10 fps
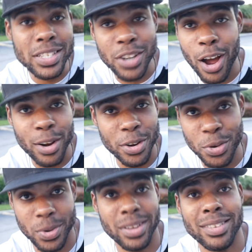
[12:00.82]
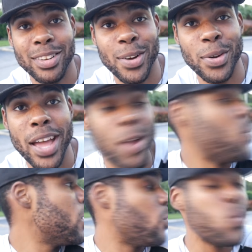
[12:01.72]
and John are doing, okay?
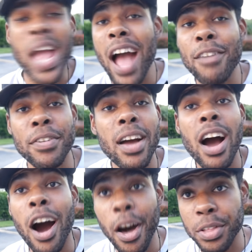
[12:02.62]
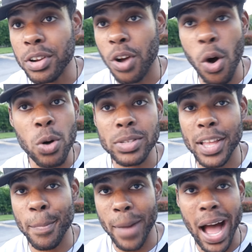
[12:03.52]
We have other goals
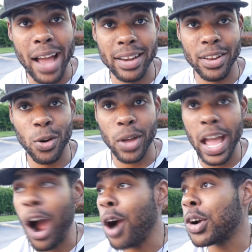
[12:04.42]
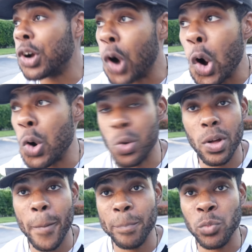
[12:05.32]
in mind, okay? Our goal,
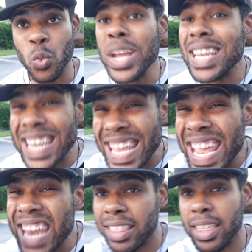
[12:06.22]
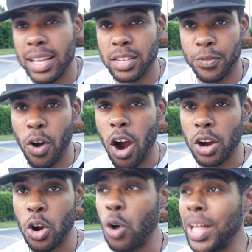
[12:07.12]
we need this for our
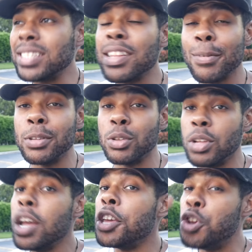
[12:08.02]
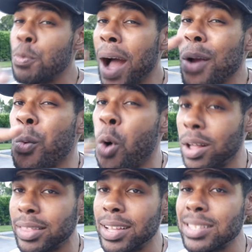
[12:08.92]
goal. That's the difference. You might
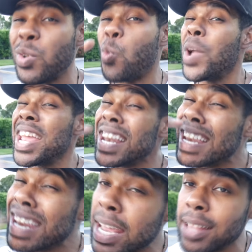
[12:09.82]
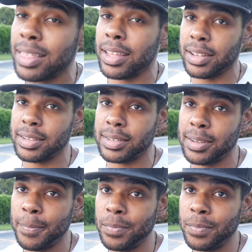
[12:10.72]
want this, we need this,